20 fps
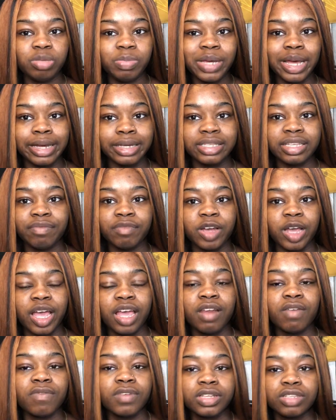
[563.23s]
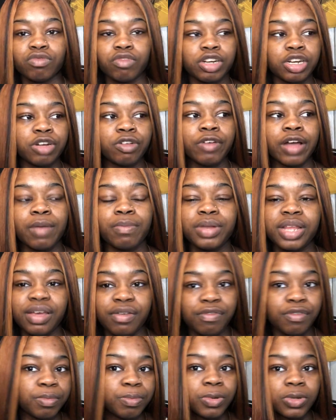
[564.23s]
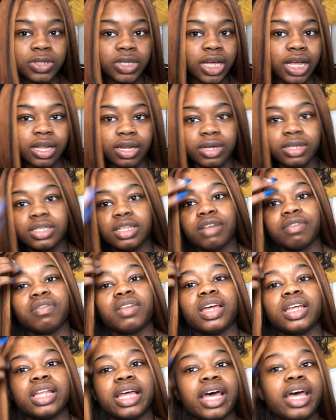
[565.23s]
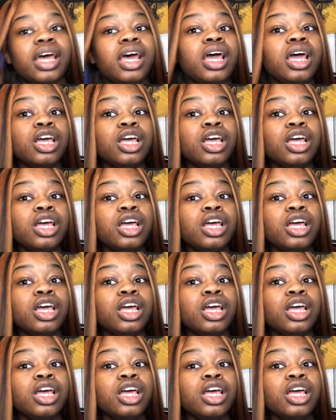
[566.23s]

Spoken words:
be like 7 or 8 of us running around playing football together and stuff like that.